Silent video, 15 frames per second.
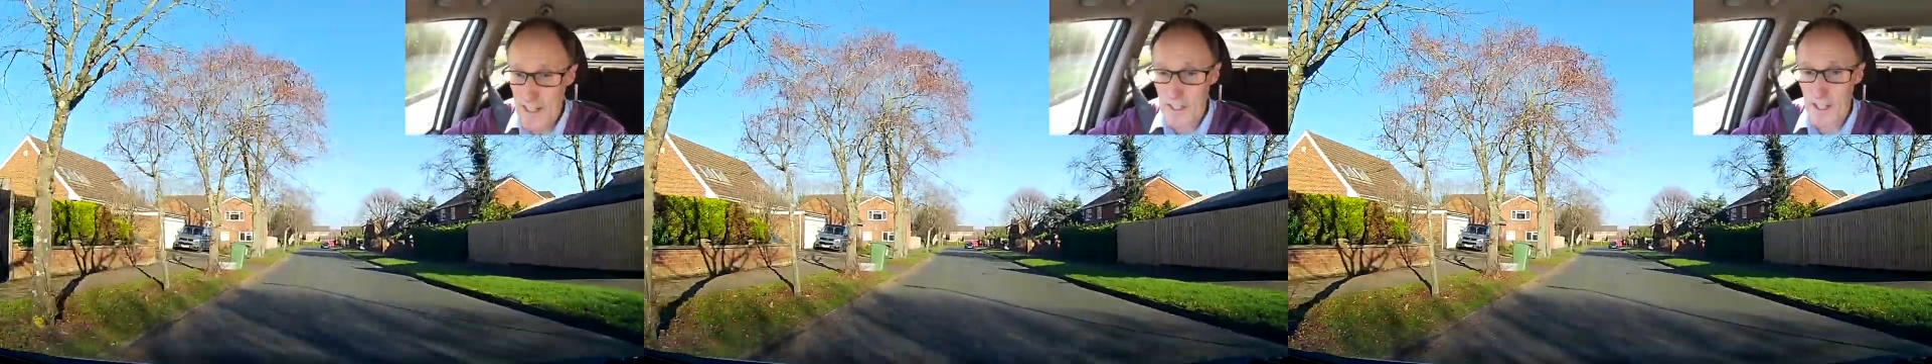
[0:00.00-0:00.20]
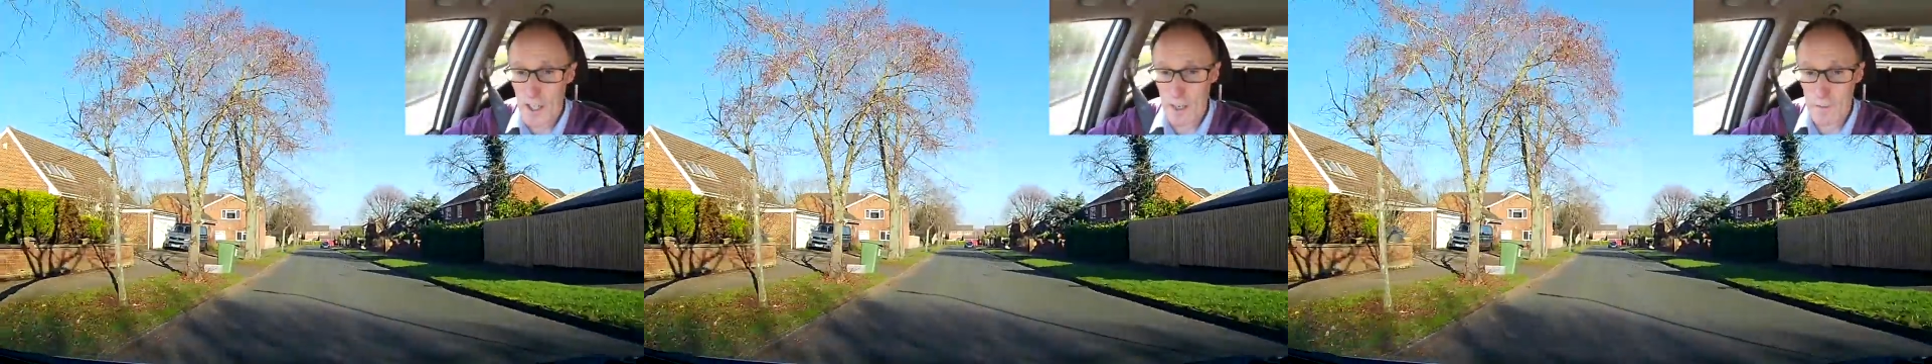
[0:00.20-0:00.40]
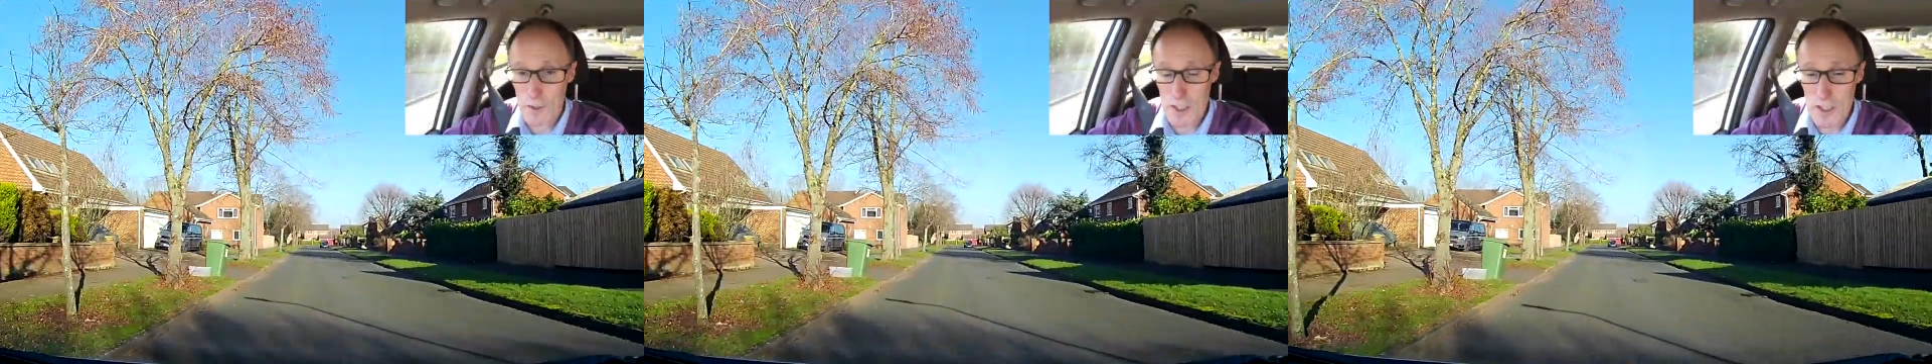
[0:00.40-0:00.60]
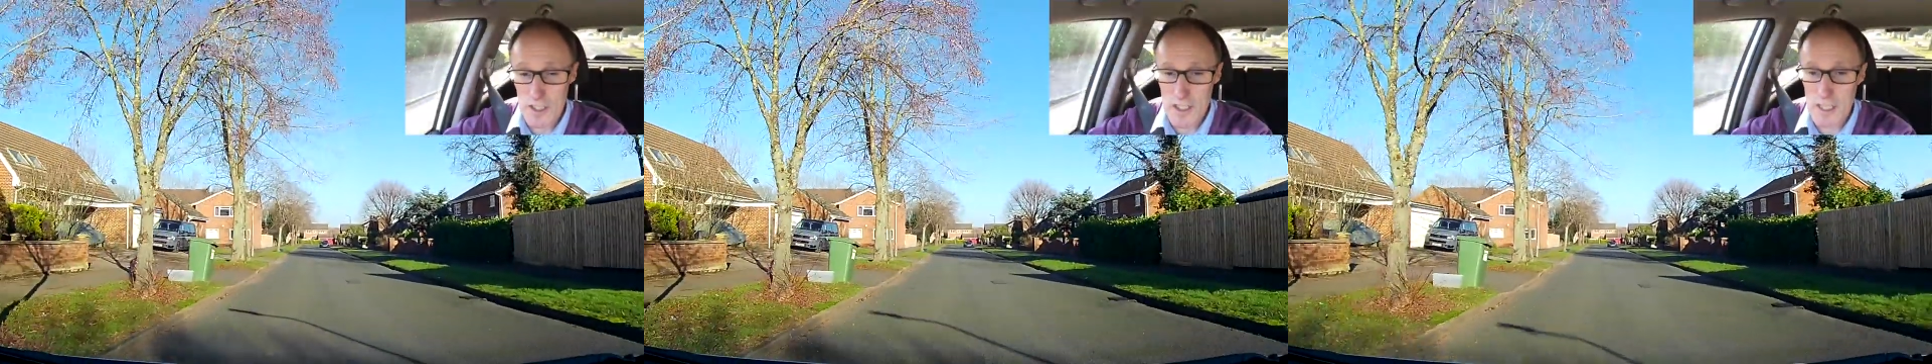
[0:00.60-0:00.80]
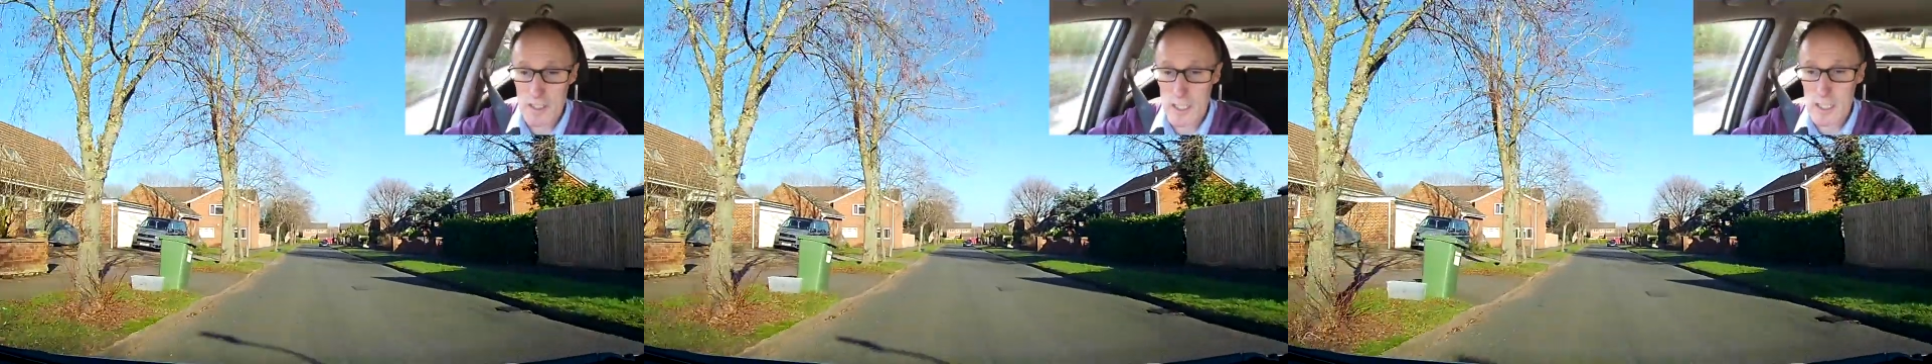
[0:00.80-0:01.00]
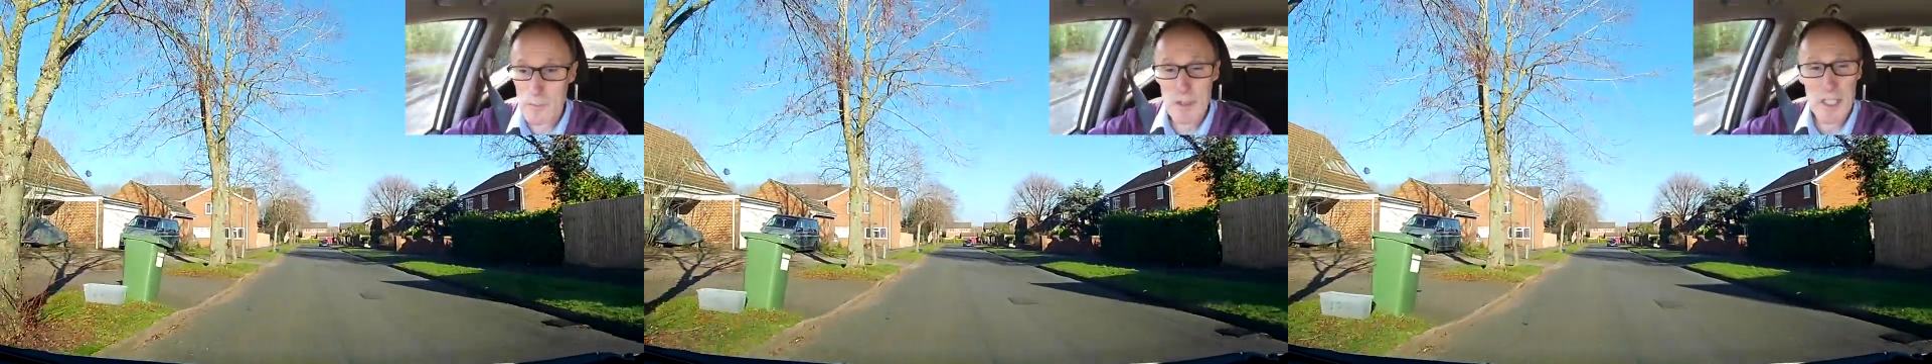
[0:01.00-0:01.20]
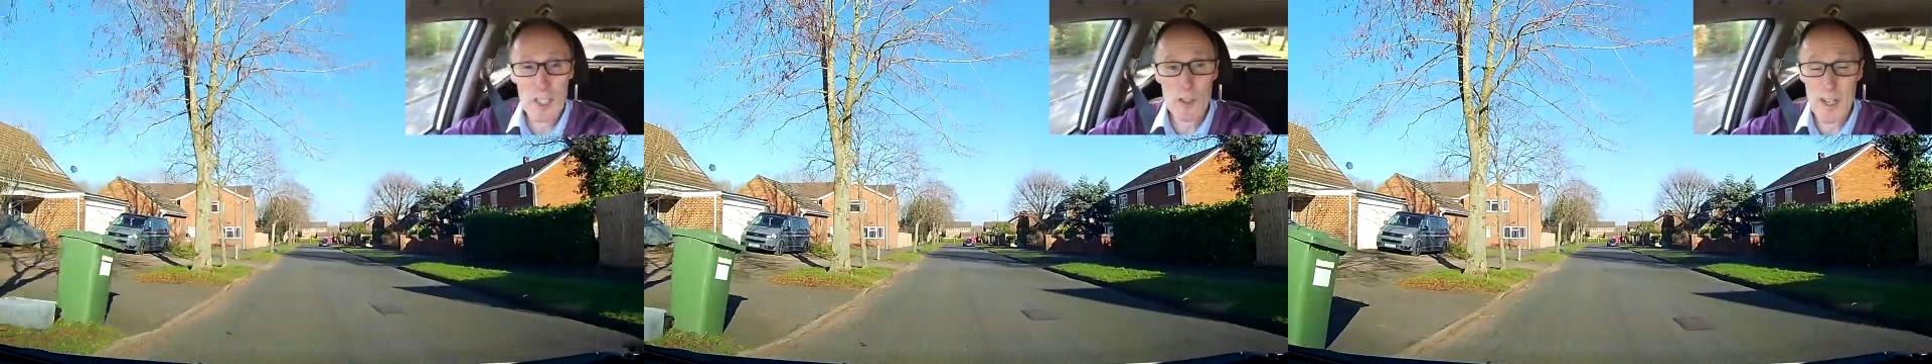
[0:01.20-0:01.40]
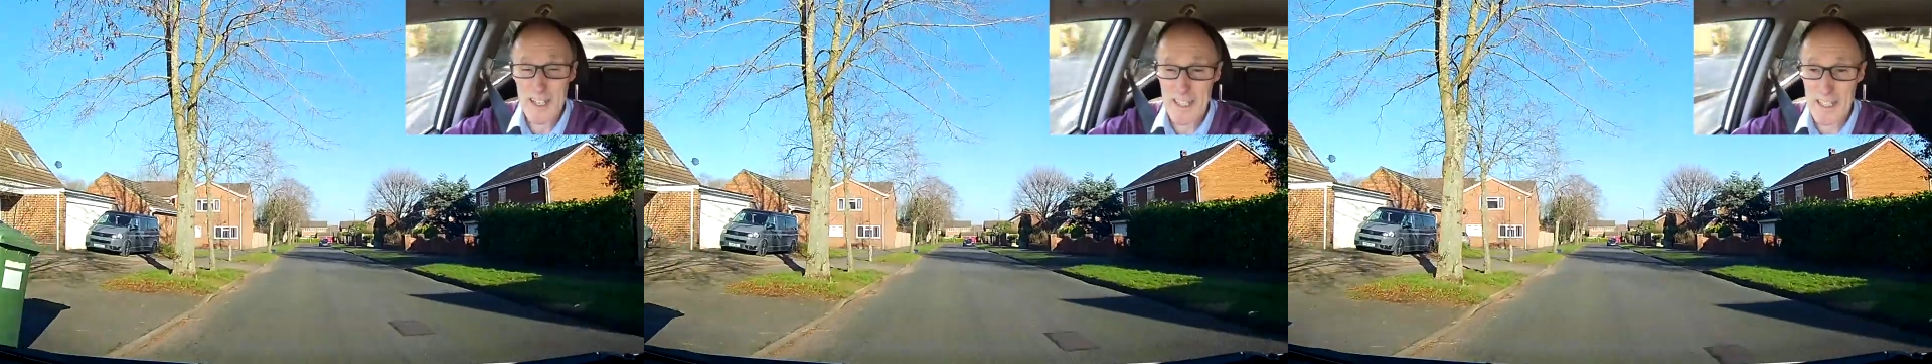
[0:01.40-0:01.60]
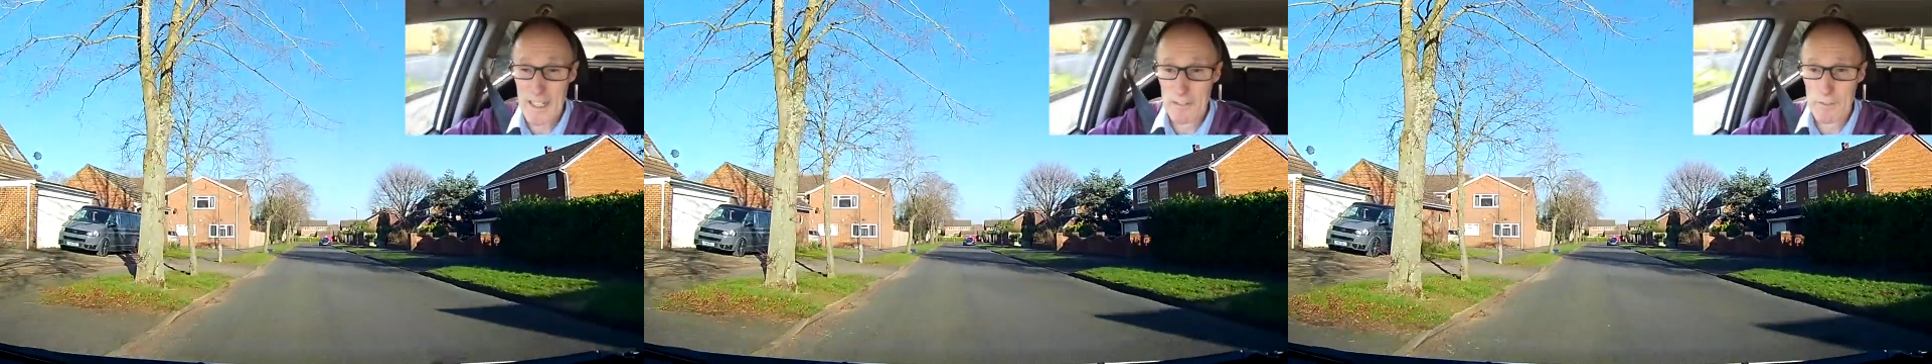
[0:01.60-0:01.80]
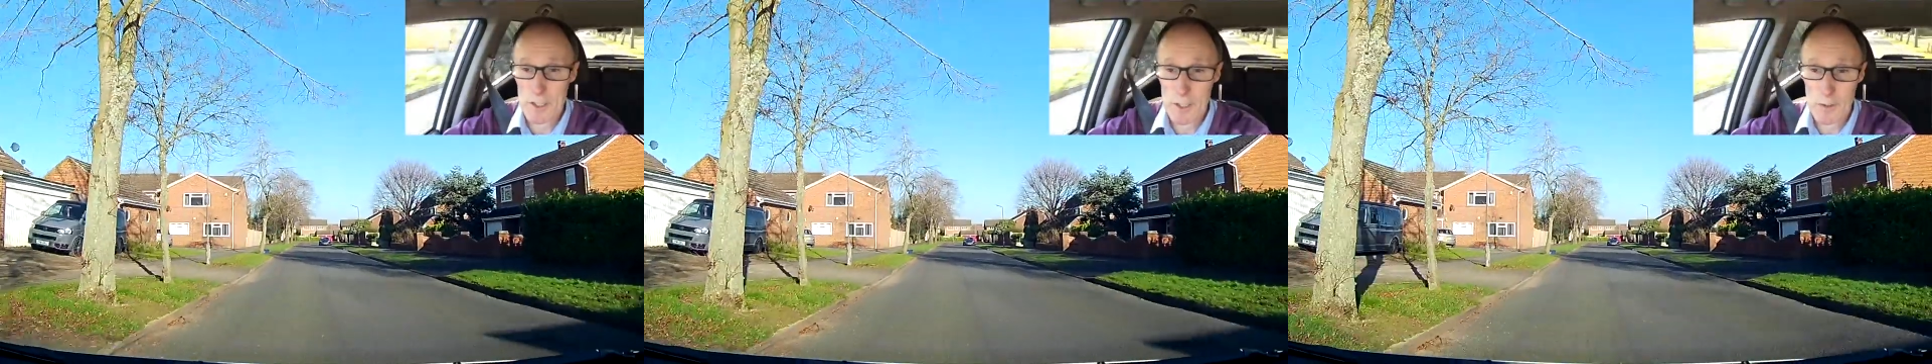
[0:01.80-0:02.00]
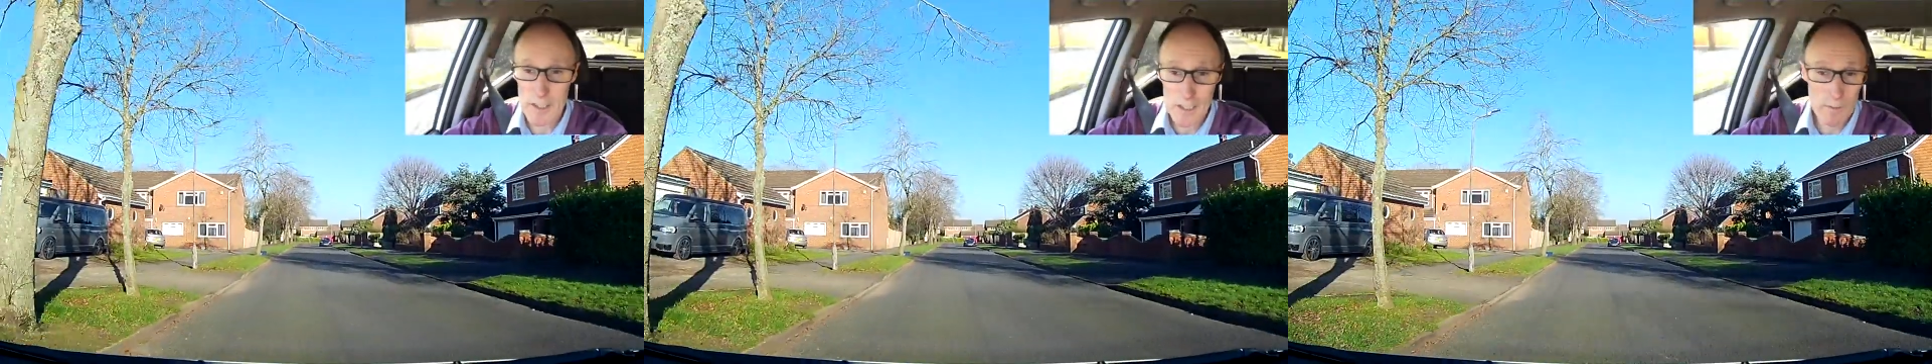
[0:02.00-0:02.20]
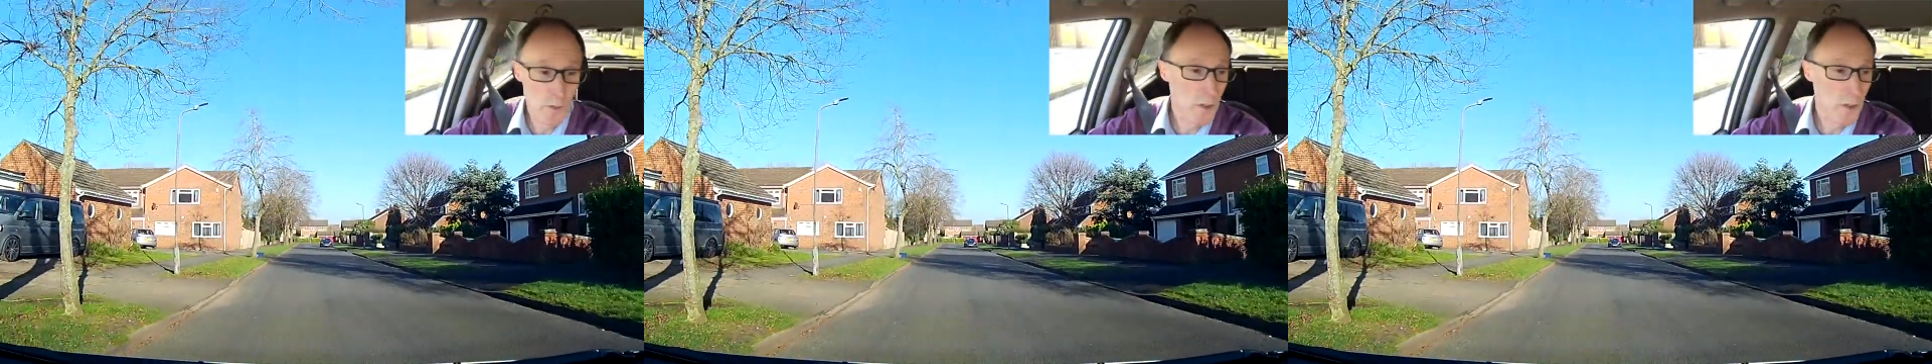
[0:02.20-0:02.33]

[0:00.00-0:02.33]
then obviously you need to be in the correct gear for doing it.